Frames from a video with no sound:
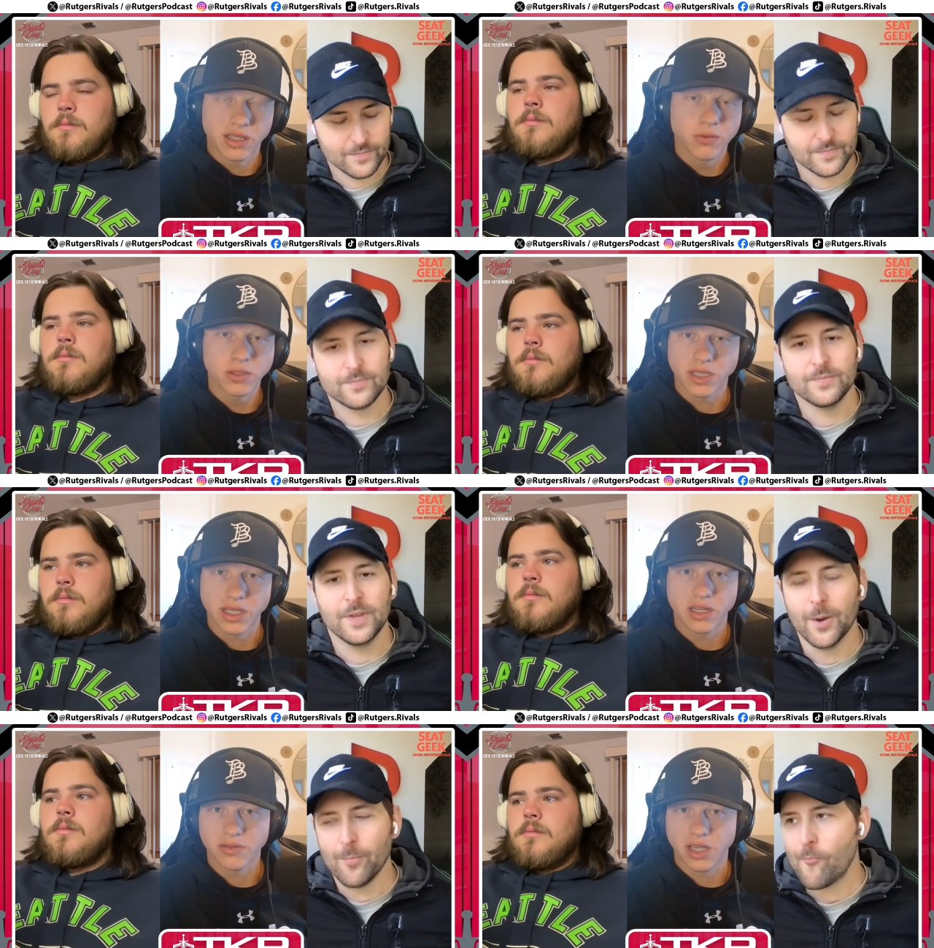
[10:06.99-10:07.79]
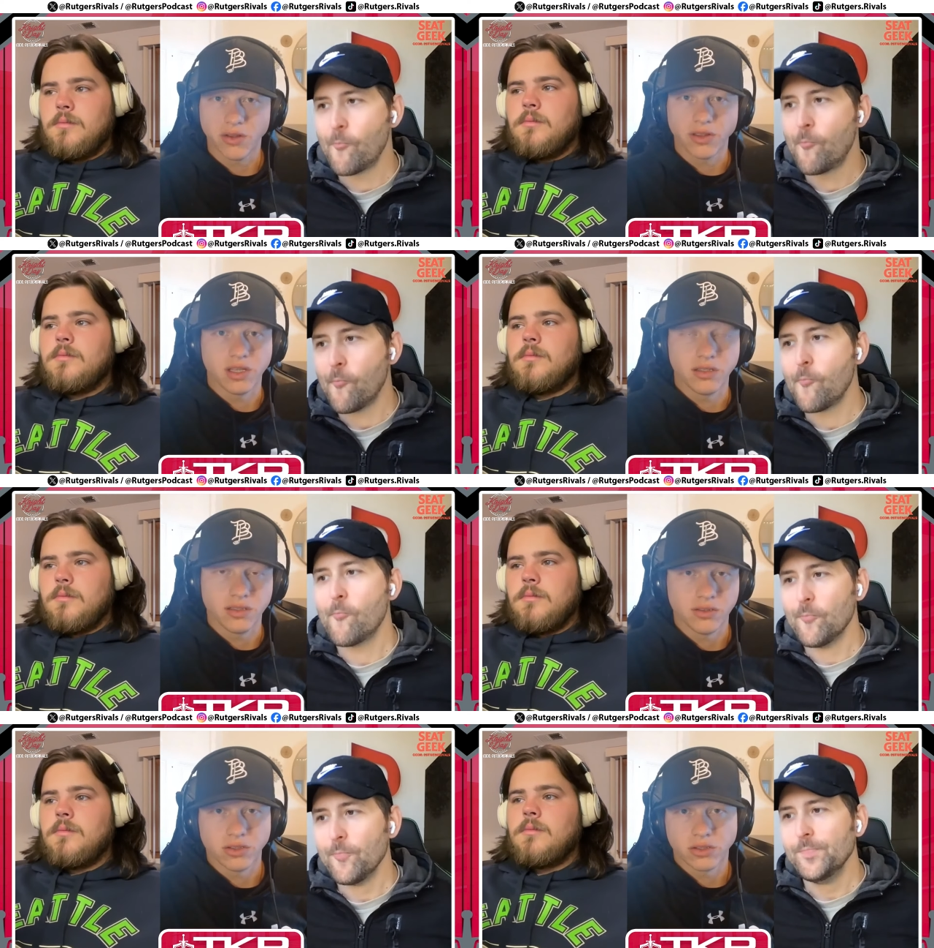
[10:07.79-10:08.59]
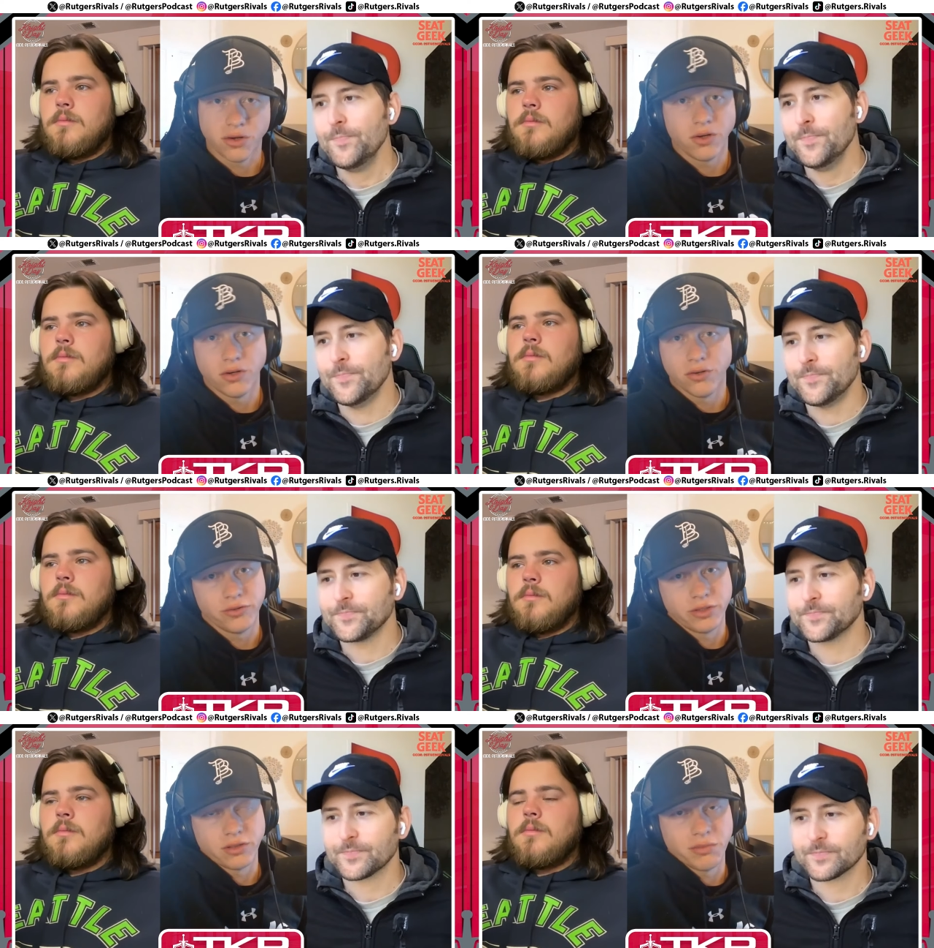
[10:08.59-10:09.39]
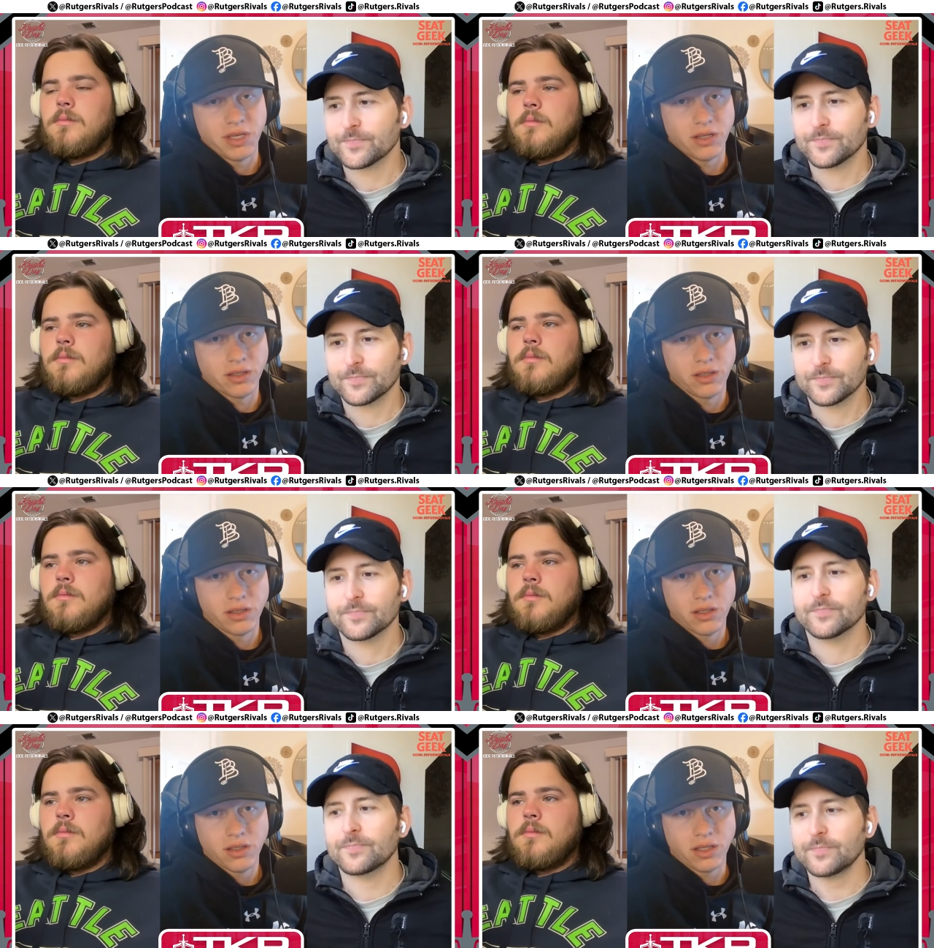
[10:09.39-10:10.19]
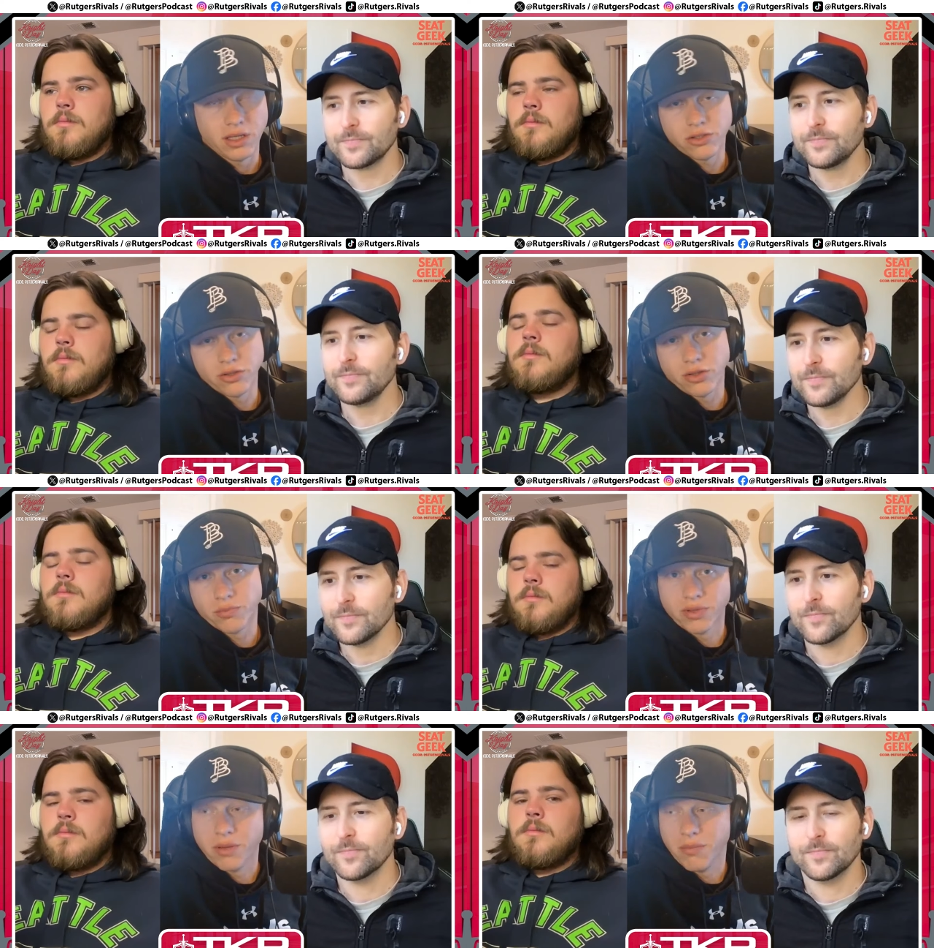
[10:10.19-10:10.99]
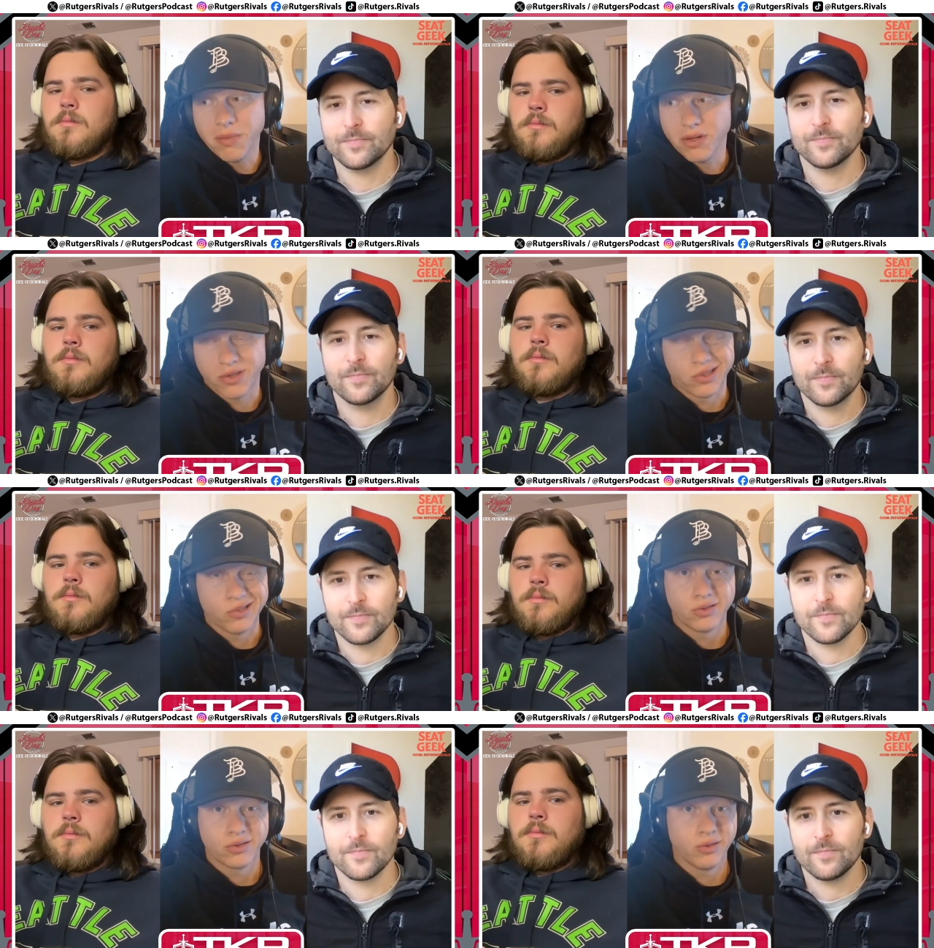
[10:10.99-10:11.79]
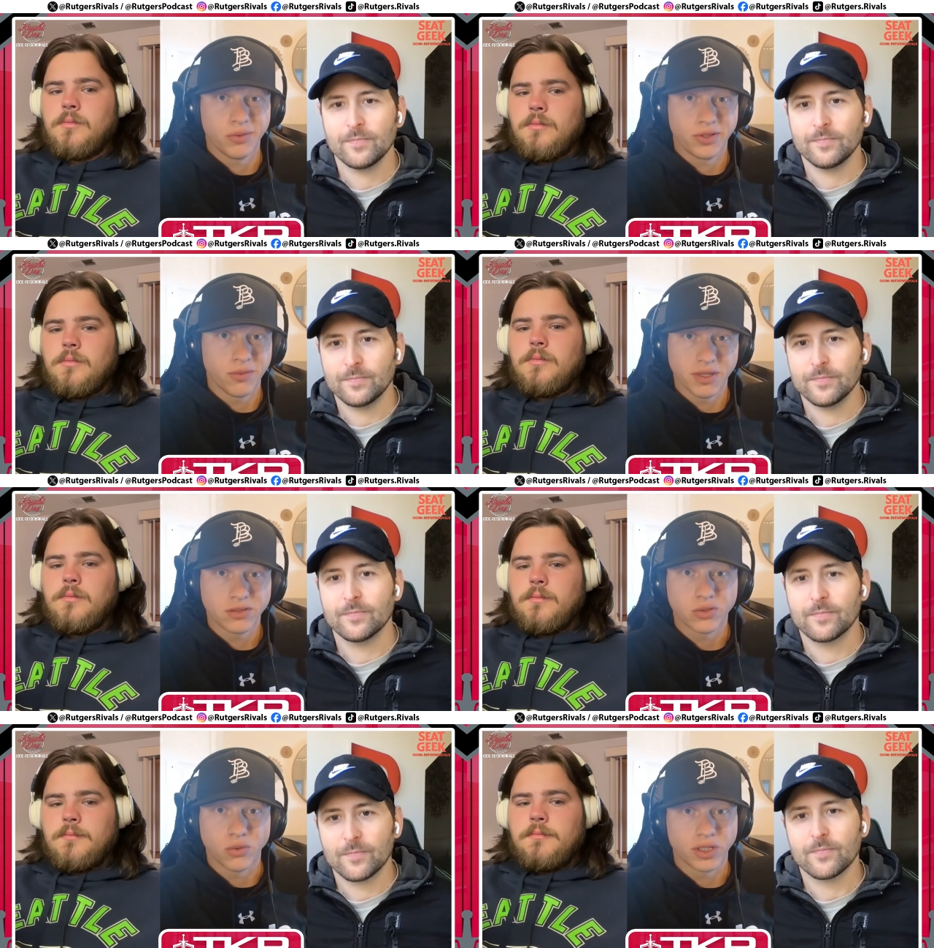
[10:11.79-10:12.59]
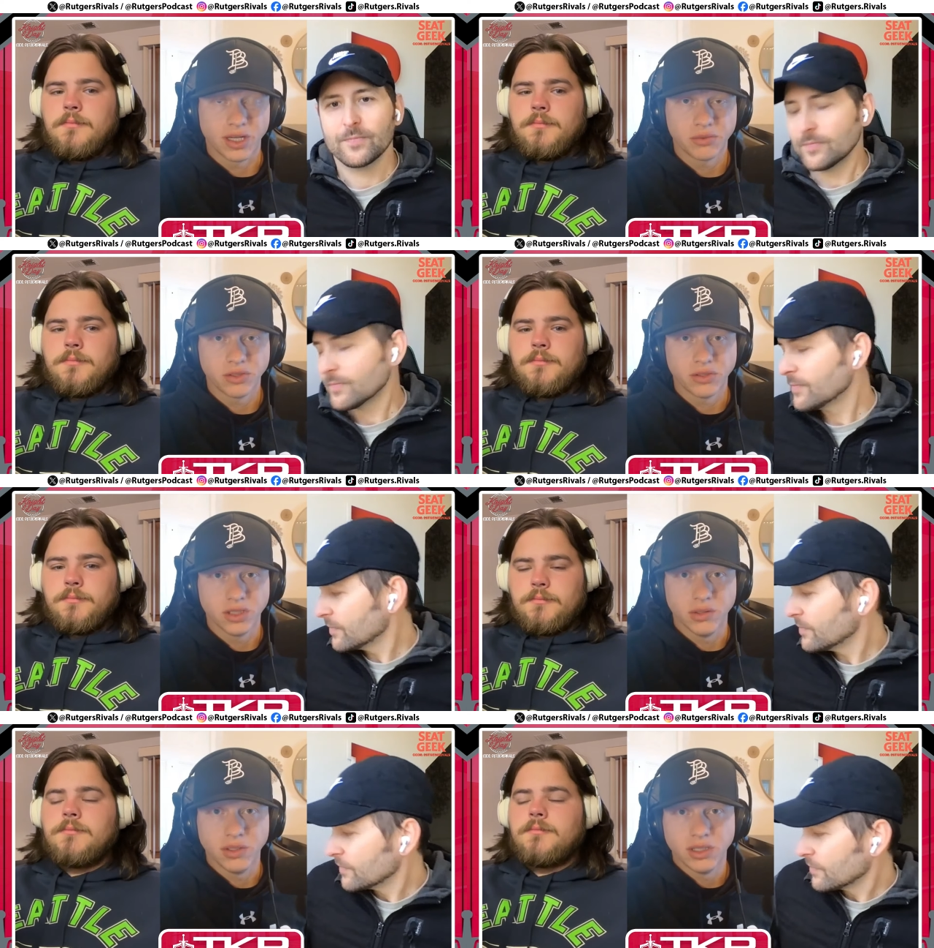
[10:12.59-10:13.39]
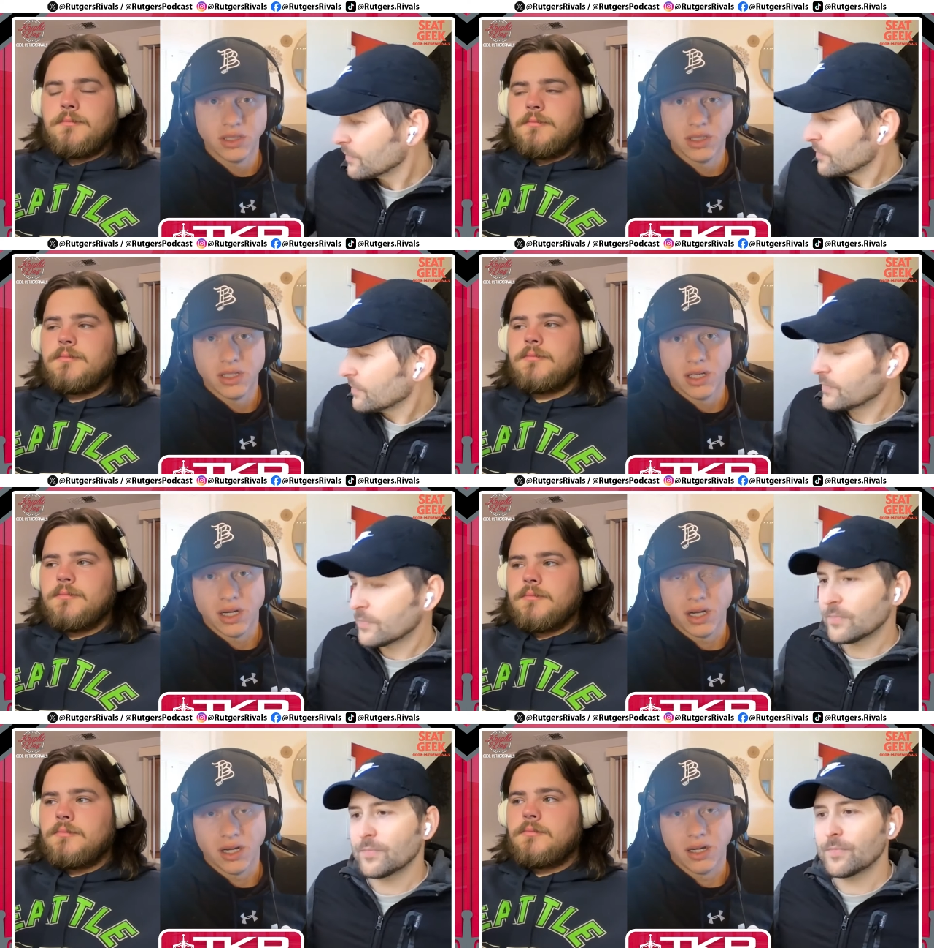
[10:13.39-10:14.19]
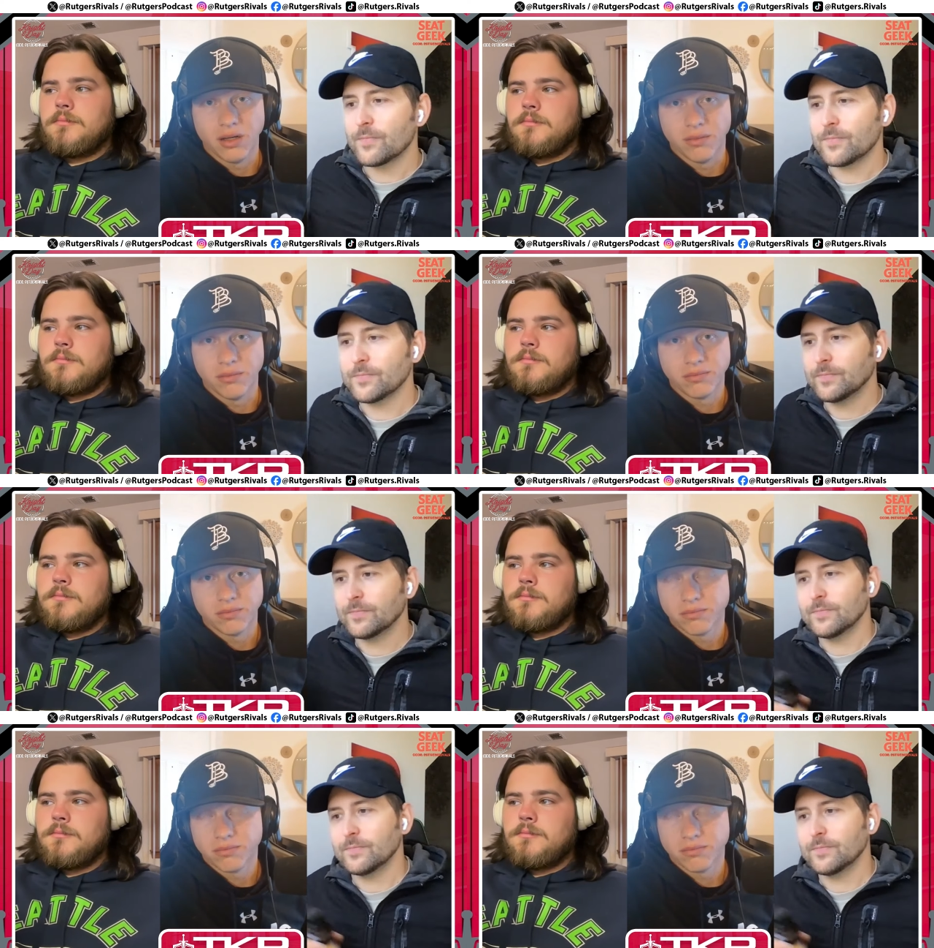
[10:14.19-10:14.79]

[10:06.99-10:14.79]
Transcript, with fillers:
Speaker 1: I think once Acuff's yeah. healthy, he's either a starter or your sixth man, and that's your th- maybe your third your third best scoring option too. Um,